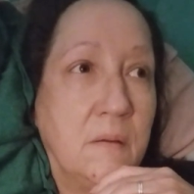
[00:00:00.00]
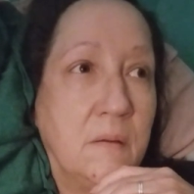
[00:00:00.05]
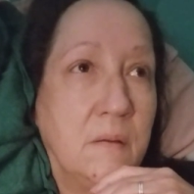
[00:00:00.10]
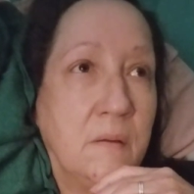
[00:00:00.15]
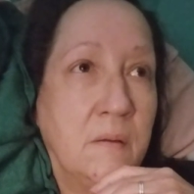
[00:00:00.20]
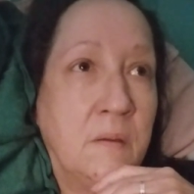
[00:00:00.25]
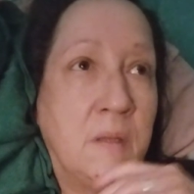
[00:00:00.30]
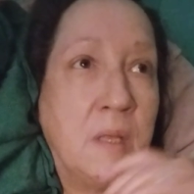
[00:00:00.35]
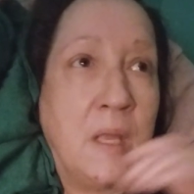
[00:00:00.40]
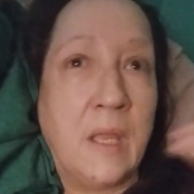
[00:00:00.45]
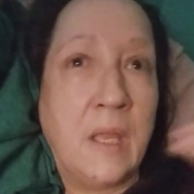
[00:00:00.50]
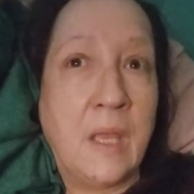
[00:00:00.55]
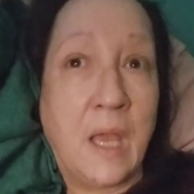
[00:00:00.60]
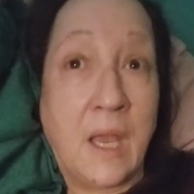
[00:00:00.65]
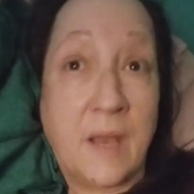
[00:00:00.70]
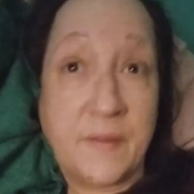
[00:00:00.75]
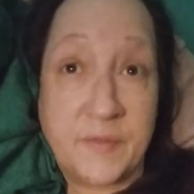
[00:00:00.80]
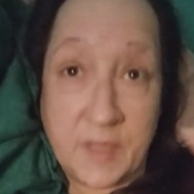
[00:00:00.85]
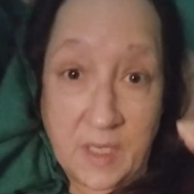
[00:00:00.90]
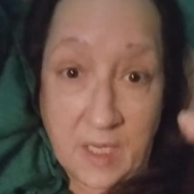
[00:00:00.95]
they
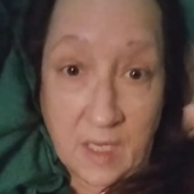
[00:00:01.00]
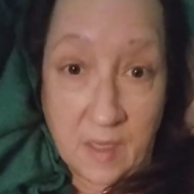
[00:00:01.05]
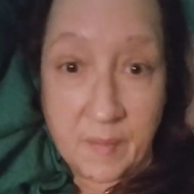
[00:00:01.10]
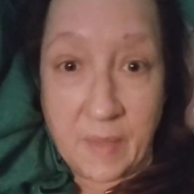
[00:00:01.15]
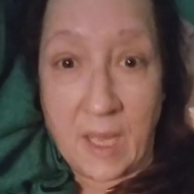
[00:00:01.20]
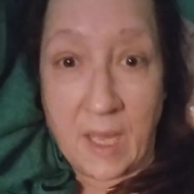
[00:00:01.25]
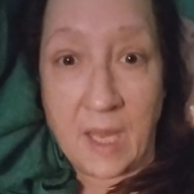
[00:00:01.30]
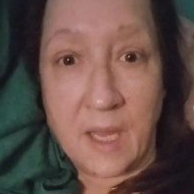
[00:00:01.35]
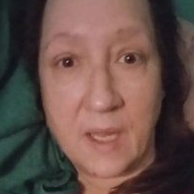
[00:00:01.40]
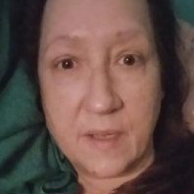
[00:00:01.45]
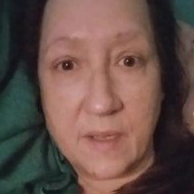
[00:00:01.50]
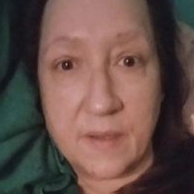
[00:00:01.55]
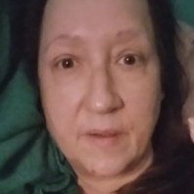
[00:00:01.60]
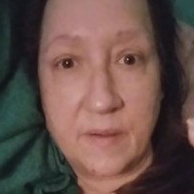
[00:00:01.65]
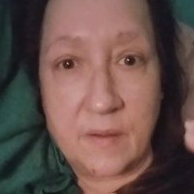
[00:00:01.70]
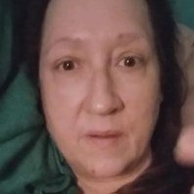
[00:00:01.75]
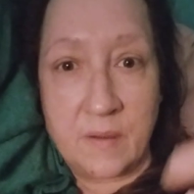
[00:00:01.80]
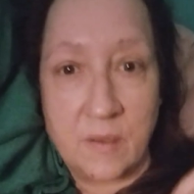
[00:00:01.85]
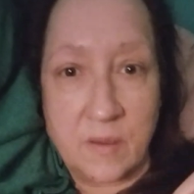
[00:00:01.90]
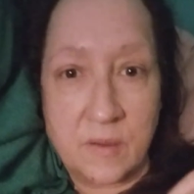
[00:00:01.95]
have to come back.
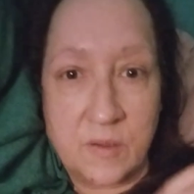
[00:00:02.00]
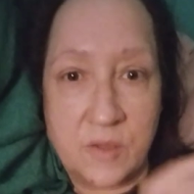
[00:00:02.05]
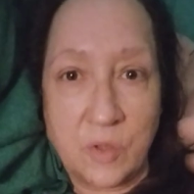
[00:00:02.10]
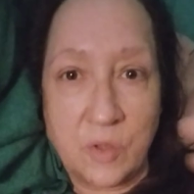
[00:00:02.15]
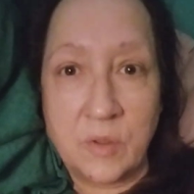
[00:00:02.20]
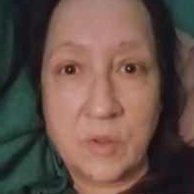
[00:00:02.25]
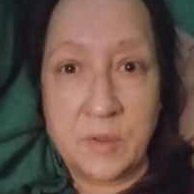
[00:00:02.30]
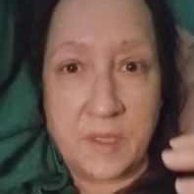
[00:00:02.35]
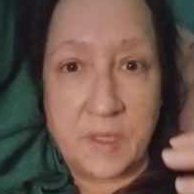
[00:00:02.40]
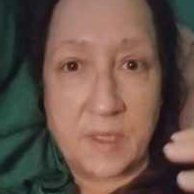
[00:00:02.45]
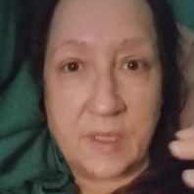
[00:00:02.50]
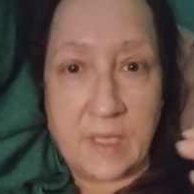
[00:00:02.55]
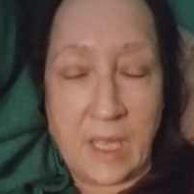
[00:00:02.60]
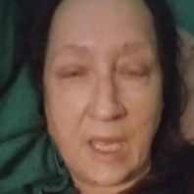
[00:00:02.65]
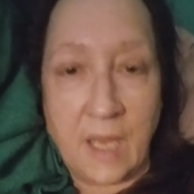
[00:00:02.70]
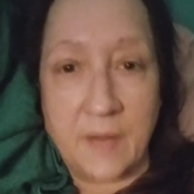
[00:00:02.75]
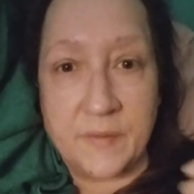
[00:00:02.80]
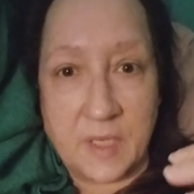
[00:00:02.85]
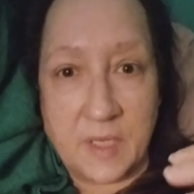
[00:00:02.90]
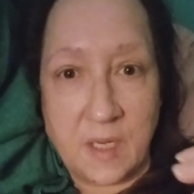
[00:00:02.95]
They're told that they
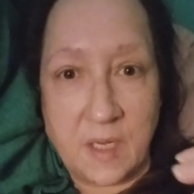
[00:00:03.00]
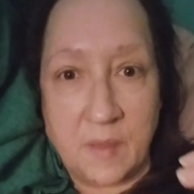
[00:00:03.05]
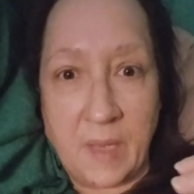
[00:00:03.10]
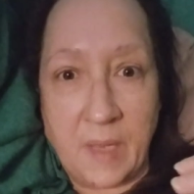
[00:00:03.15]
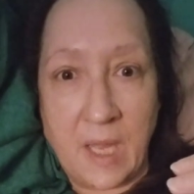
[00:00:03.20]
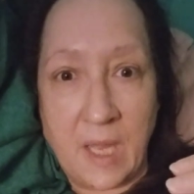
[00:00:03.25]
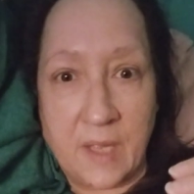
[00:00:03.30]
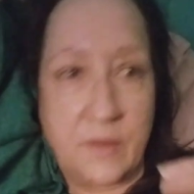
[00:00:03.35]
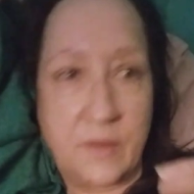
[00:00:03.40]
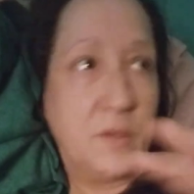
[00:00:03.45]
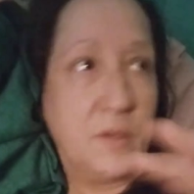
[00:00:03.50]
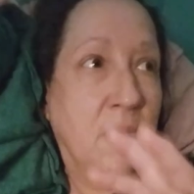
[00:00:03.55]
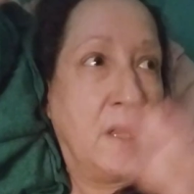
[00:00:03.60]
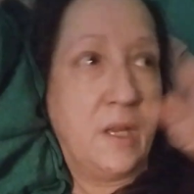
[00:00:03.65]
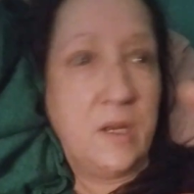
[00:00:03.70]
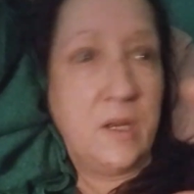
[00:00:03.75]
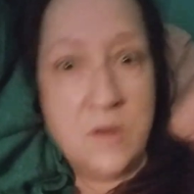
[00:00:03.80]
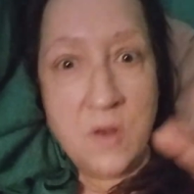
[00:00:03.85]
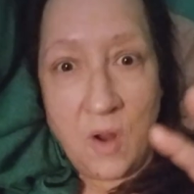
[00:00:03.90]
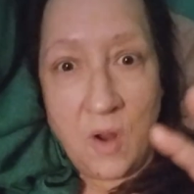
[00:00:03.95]
have to come back and they're
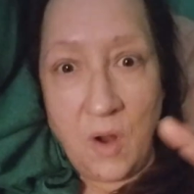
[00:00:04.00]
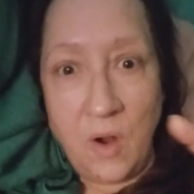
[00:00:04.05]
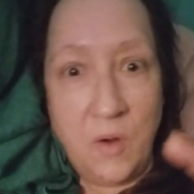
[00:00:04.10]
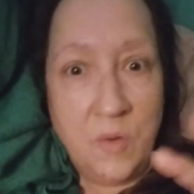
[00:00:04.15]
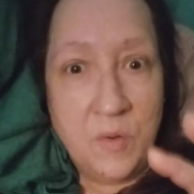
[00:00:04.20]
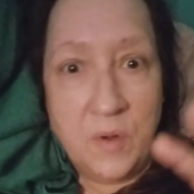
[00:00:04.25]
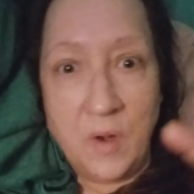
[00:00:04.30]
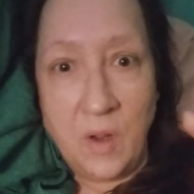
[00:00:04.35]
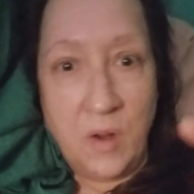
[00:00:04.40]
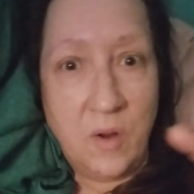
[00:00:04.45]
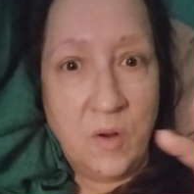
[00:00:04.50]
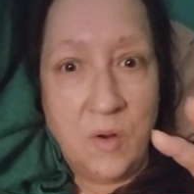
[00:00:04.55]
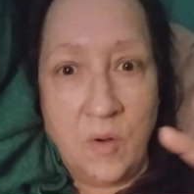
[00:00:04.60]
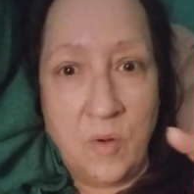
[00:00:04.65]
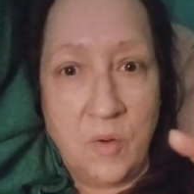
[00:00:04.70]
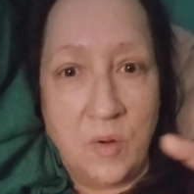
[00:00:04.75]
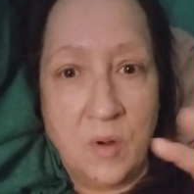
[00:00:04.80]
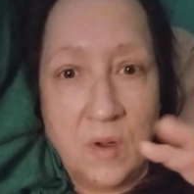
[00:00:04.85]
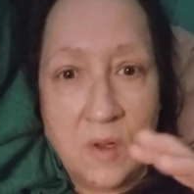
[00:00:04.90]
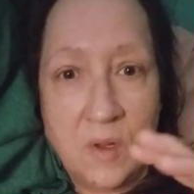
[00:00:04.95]
like, "No,
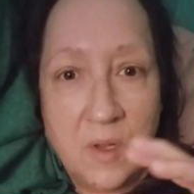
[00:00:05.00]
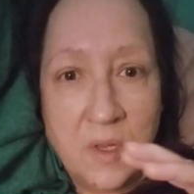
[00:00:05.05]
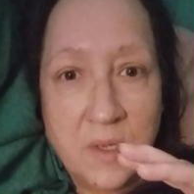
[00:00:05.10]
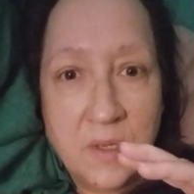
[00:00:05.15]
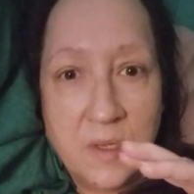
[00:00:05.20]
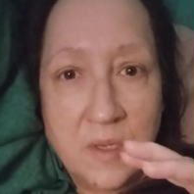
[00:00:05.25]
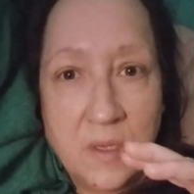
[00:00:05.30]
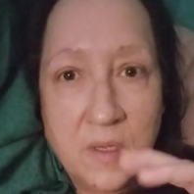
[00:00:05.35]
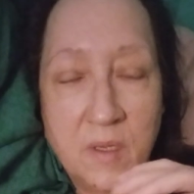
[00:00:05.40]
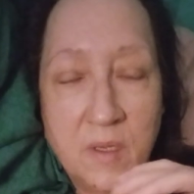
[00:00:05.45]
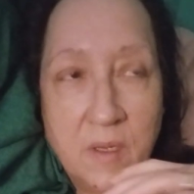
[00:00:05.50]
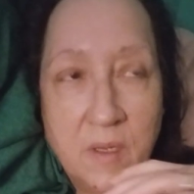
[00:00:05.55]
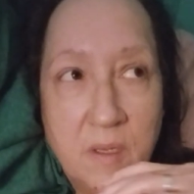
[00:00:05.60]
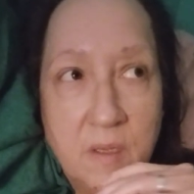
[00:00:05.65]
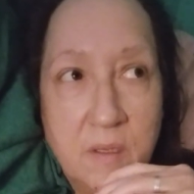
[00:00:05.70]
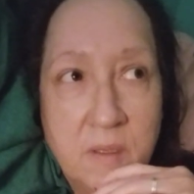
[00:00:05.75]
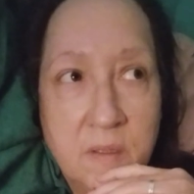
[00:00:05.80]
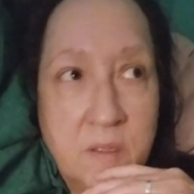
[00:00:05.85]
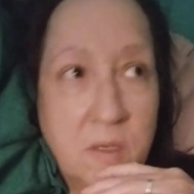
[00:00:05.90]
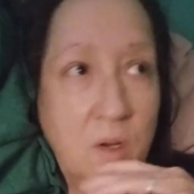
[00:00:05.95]
no.
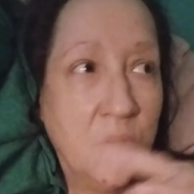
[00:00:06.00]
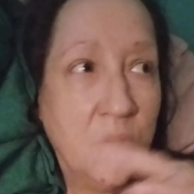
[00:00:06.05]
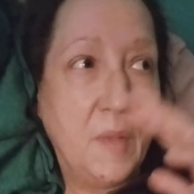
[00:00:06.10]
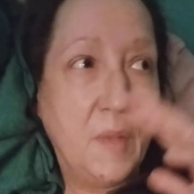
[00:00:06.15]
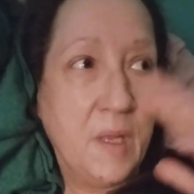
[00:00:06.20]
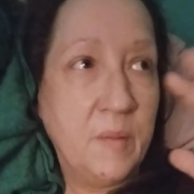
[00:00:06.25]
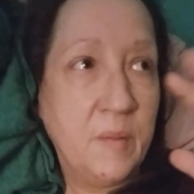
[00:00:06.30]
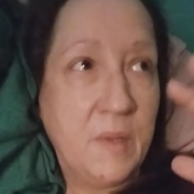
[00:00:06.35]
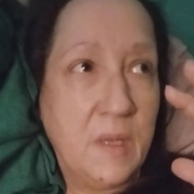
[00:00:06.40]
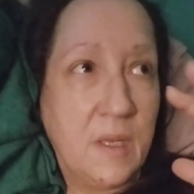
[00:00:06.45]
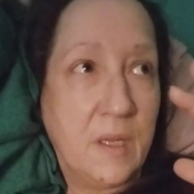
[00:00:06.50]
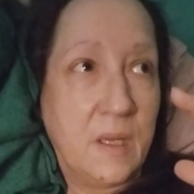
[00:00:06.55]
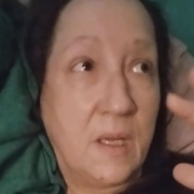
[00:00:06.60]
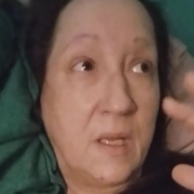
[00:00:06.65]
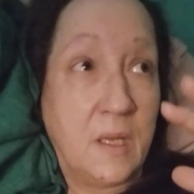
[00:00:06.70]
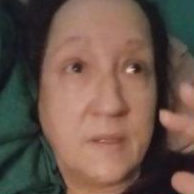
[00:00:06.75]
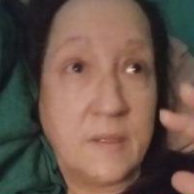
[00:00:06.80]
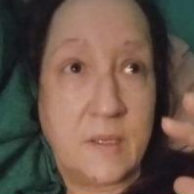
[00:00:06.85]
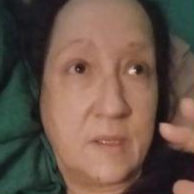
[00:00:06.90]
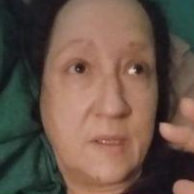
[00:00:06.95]
Don't make me
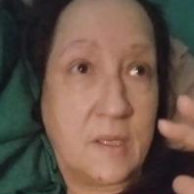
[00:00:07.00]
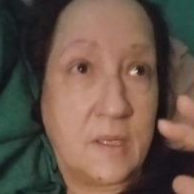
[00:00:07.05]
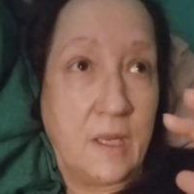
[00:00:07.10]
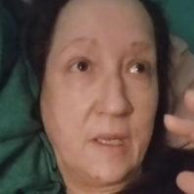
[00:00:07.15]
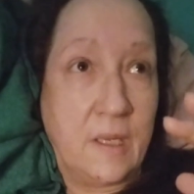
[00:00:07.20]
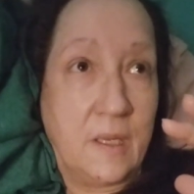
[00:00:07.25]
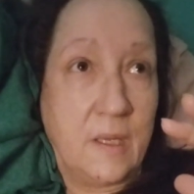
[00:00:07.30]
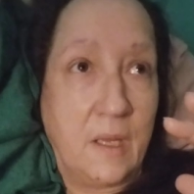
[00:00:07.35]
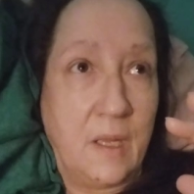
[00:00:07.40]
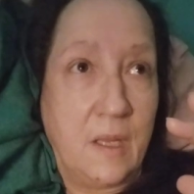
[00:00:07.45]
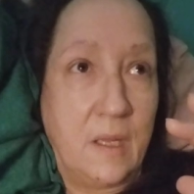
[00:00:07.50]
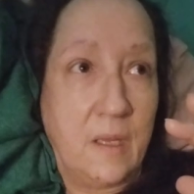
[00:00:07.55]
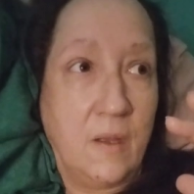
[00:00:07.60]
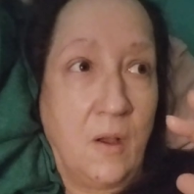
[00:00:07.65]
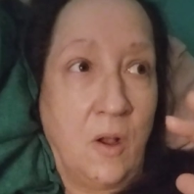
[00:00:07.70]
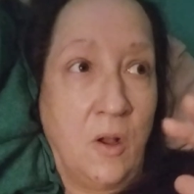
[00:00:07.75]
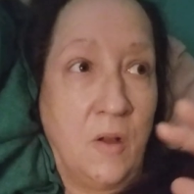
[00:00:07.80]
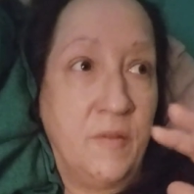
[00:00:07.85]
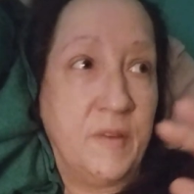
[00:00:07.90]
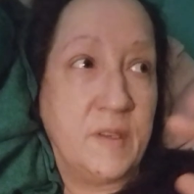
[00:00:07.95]
cuz it's like
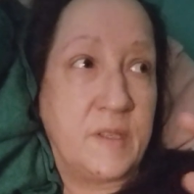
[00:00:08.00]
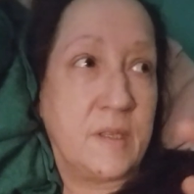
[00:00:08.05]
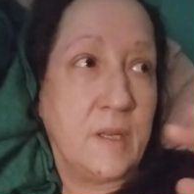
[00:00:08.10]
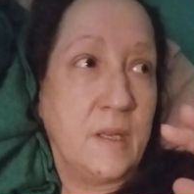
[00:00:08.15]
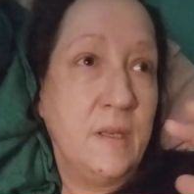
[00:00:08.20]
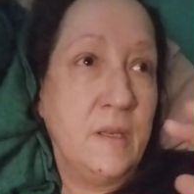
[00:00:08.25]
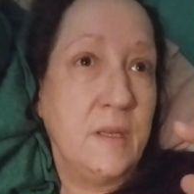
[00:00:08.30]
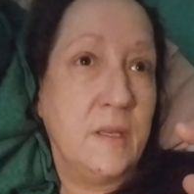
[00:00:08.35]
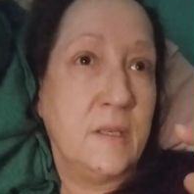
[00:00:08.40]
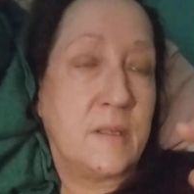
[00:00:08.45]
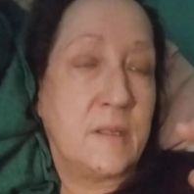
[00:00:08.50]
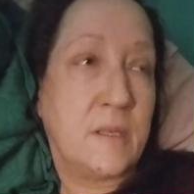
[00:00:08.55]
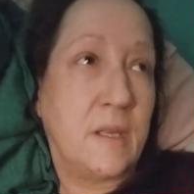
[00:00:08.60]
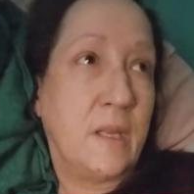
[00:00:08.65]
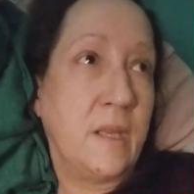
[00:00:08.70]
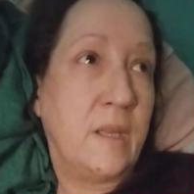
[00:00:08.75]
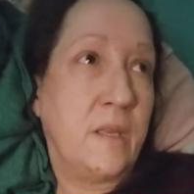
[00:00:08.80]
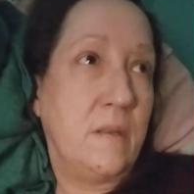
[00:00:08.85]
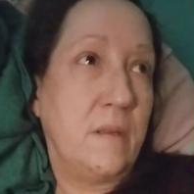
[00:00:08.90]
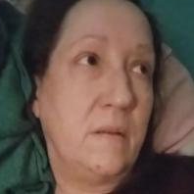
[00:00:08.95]
all of a sudden it's
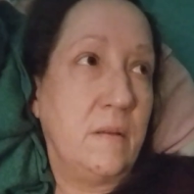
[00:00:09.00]
like